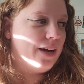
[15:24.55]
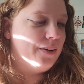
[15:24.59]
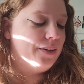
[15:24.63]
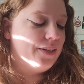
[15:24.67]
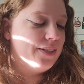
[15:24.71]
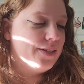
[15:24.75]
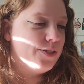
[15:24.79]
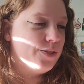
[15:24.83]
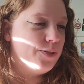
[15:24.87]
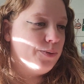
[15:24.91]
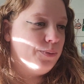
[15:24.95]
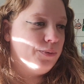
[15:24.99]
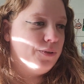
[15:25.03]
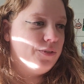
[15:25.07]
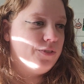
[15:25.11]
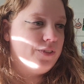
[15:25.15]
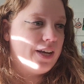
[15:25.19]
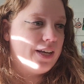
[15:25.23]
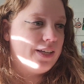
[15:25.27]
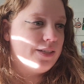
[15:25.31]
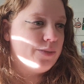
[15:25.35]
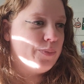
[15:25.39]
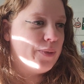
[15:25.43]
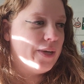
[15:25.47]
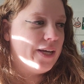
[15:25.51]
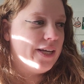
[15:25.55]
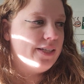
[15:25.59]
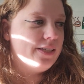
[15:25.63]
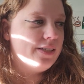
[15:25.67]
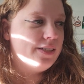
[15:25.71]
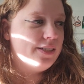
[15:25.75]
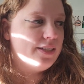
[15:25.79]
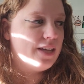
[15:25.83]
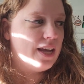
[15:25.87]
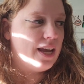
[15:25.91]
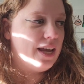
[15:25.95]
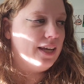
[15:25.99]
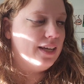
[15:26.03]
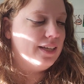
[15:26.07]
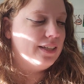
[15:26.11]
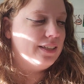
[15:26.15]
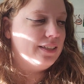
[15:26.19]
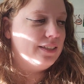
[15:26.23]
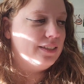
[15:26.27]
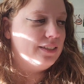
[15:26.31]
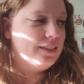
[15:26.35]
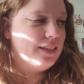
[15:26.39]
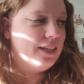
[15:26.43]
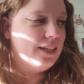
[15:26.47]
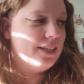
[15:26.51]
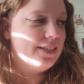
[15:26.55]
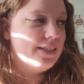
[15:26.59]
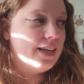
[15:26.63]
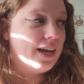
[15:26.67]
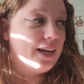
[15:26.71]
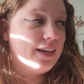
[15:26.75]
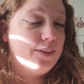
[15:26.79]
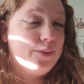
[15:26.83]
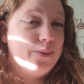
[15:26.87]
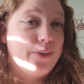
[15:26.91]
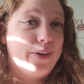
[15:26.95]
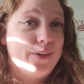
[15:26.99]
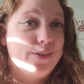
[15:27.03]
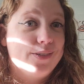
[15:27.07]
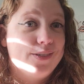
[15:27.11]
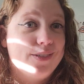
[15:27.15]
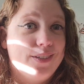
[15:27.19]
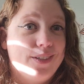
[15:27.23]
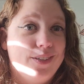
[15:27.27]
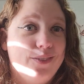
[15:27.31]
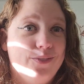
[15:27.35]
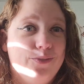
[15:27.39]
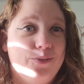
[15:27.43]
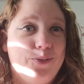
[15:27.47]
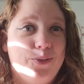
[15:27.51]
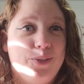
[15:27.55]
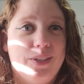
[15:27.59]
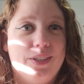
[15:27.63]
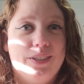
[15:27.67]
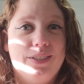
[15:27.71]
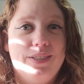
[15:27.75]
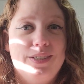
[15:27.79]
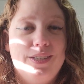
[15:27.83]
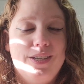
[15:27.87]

It's super fast paced and exactly what I was looking for.